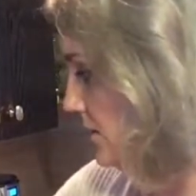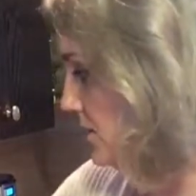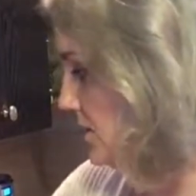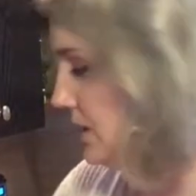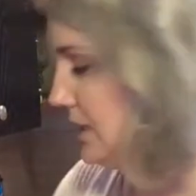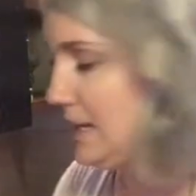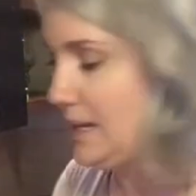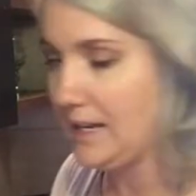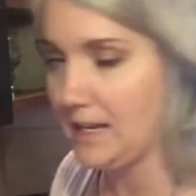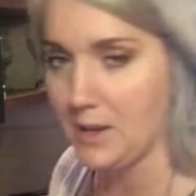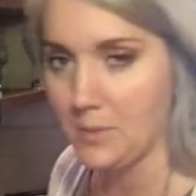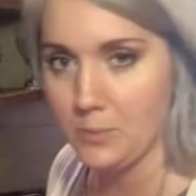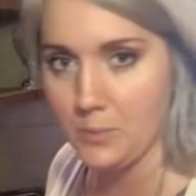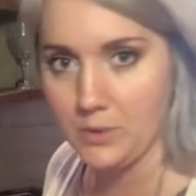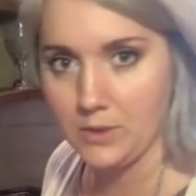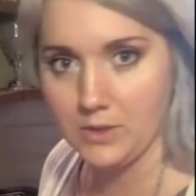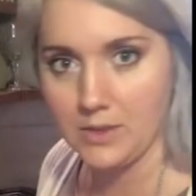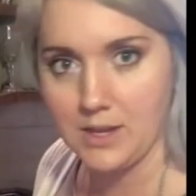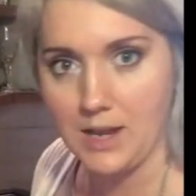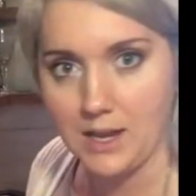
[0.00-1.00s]
to heat up
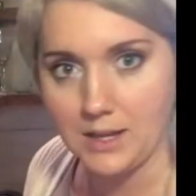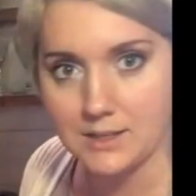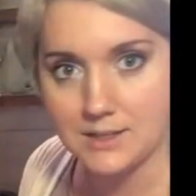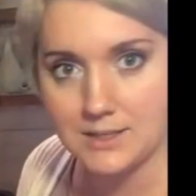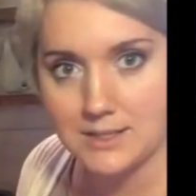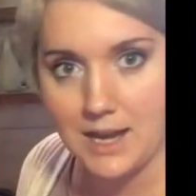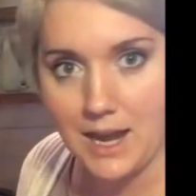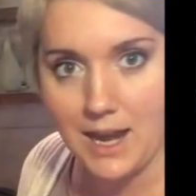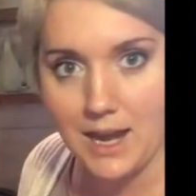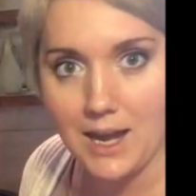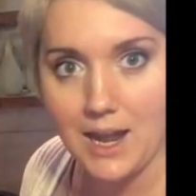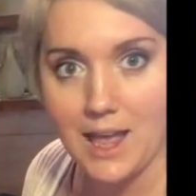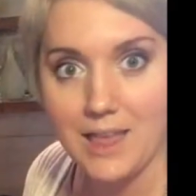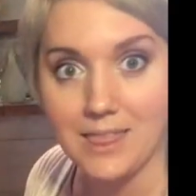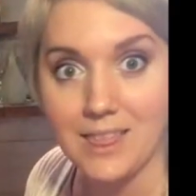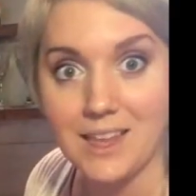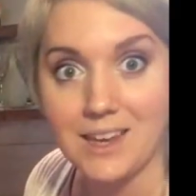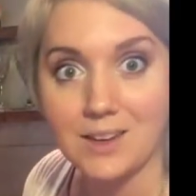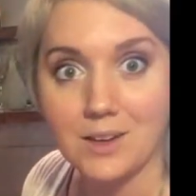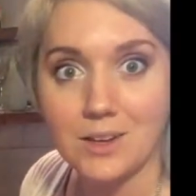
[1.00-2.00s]
the next day,
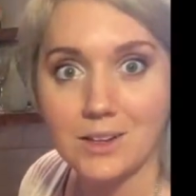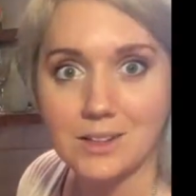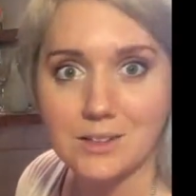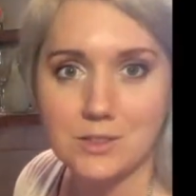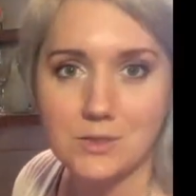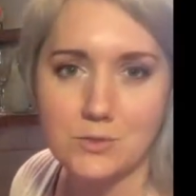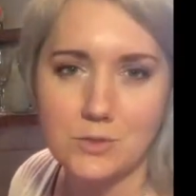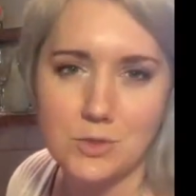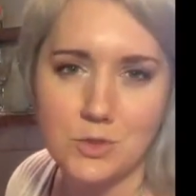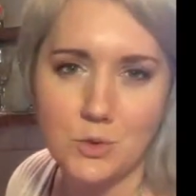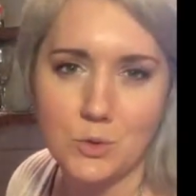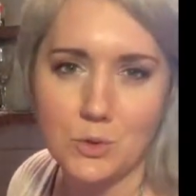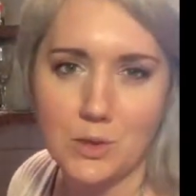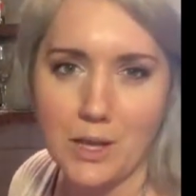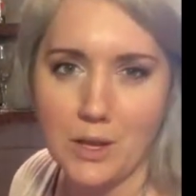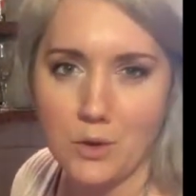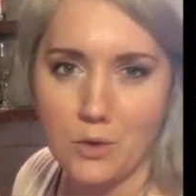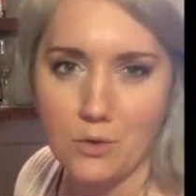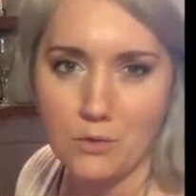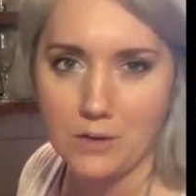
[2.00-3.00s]
and then do
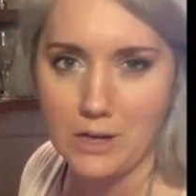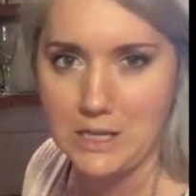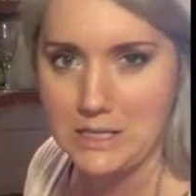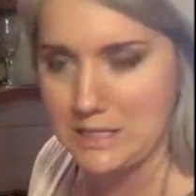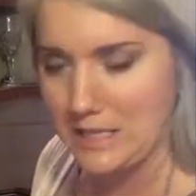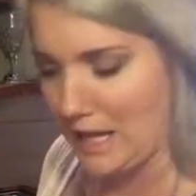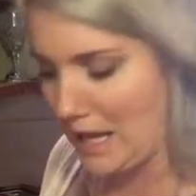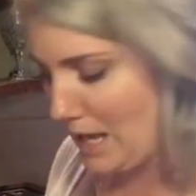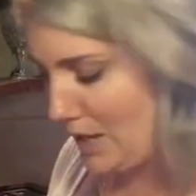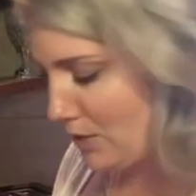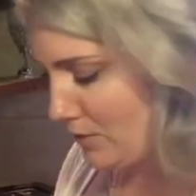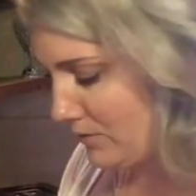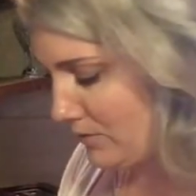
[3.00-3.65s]
like over easy egg